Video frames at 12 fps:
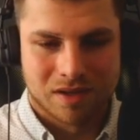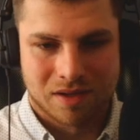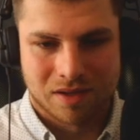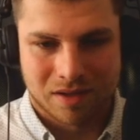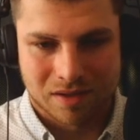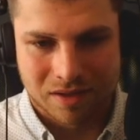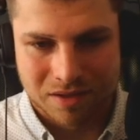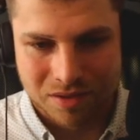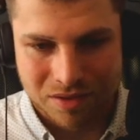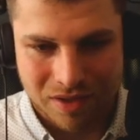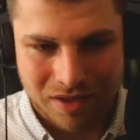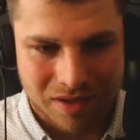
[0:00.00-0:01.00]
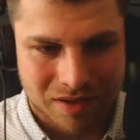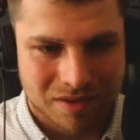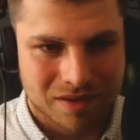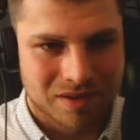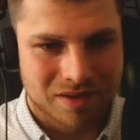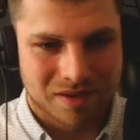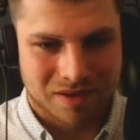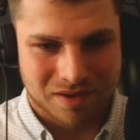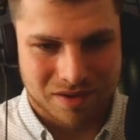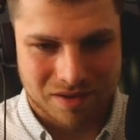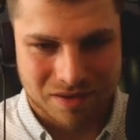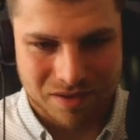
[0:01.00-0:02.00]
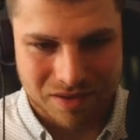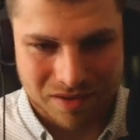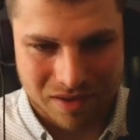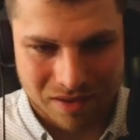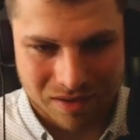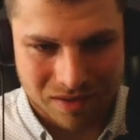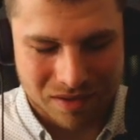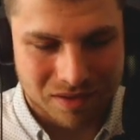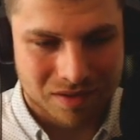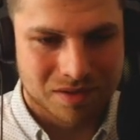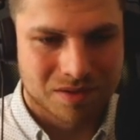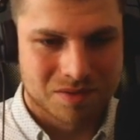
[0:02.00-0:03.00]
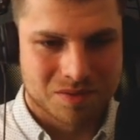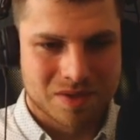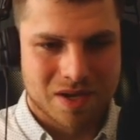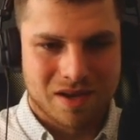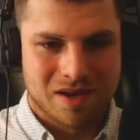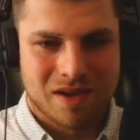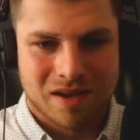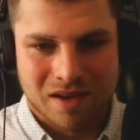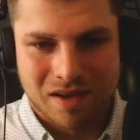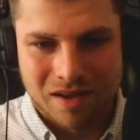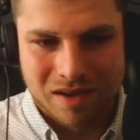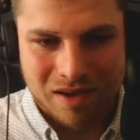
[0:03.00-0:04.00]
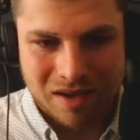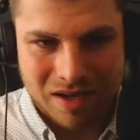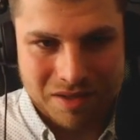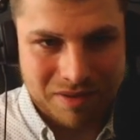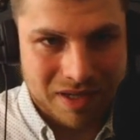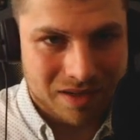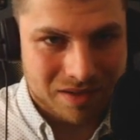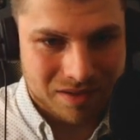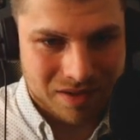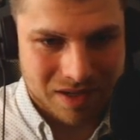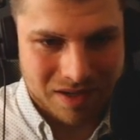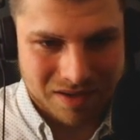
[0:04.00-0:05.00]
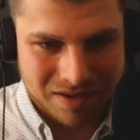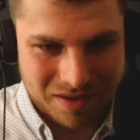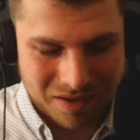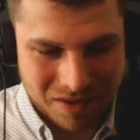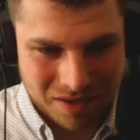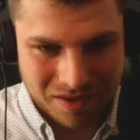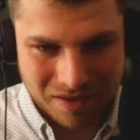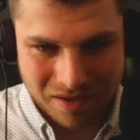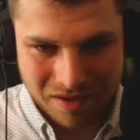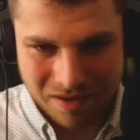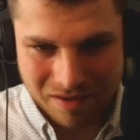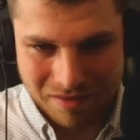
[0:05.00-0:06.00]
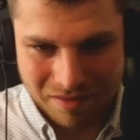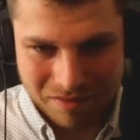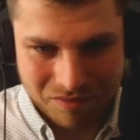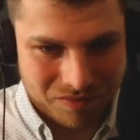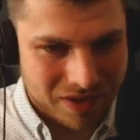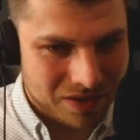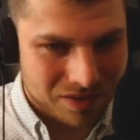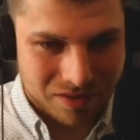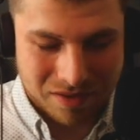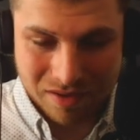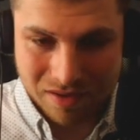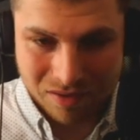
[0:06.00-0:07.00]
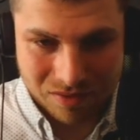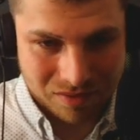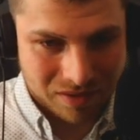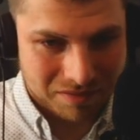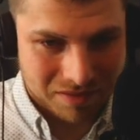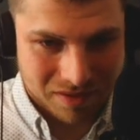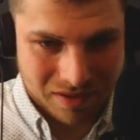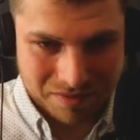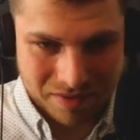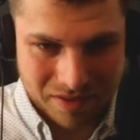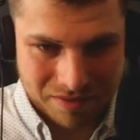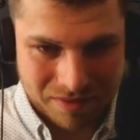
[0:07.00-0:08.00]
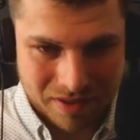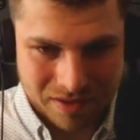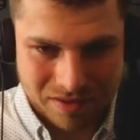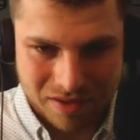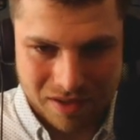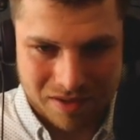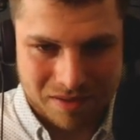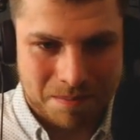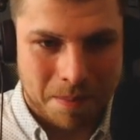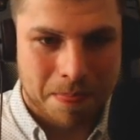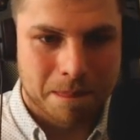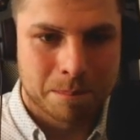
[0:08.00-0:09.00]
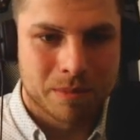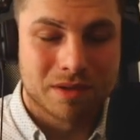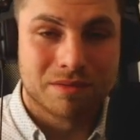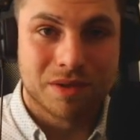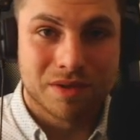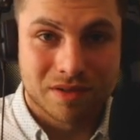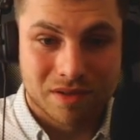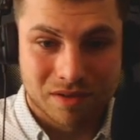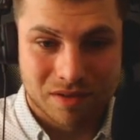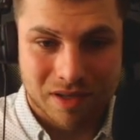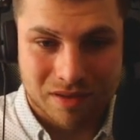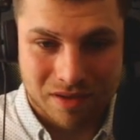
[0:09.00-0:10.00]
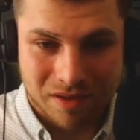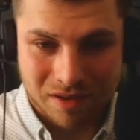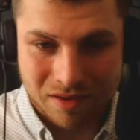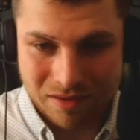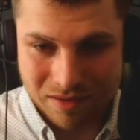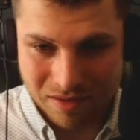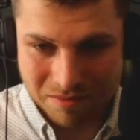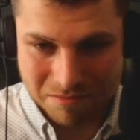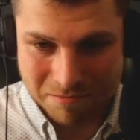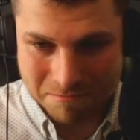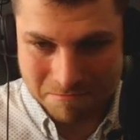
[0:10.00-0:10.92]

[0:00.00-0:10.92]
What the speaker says: And let's see the results. As we can see, we don't even have any flags here, but we're still getting some